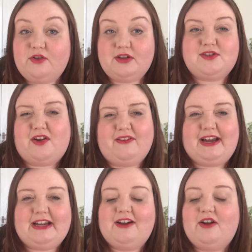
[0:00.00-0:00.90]

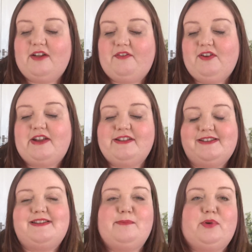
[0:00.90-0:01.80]
Sorry, I feel like this
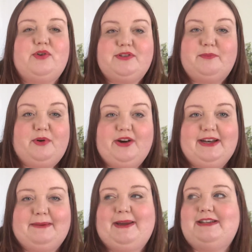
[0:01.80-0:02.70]
is an important point
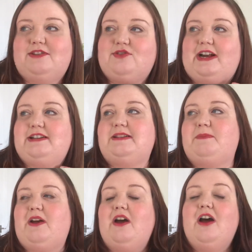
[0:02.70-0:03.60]
and I'm getting distracted,
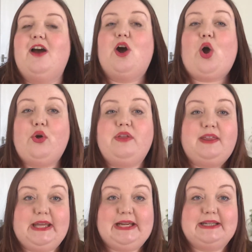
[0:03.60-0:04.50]
but other
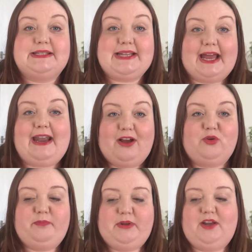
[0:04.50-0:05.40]
things can
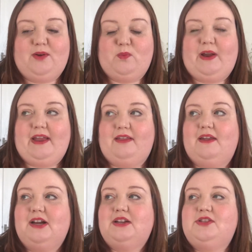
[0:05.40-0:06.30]
help you with
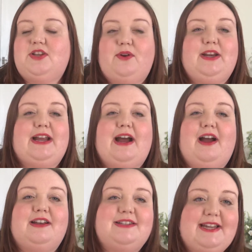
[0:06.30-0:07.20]
zoning out
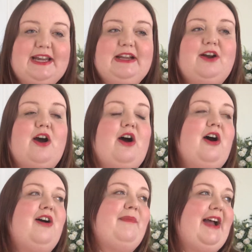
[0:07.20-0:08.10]
and staying
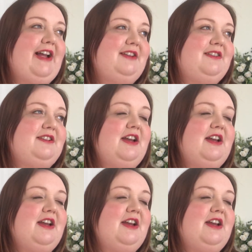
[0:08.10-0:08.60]
calm and,